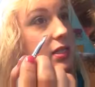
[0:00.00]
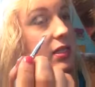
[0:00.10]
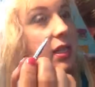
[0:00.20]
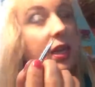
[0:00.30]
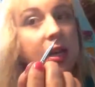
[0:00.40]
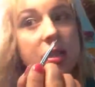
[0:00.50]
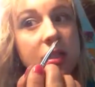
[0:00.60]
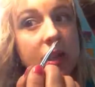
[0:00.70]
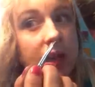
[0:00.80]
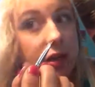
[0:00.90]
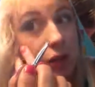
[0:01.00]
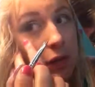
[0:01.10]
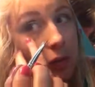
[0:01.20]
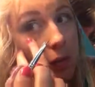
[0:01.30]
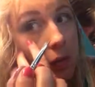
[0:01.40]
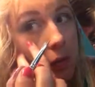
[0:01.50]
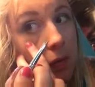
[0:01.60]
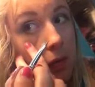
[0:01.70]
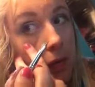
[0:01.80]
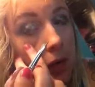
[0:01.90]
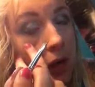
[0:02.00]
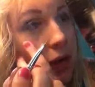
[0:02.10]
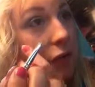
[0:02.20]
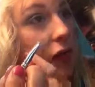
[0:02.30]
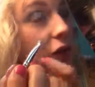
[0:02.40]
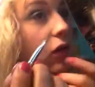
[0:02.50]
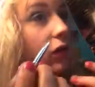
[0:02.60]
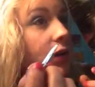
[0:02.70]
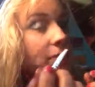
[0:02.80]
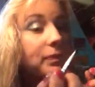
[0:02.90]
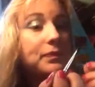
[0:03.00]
see, I just kind of do halfway over.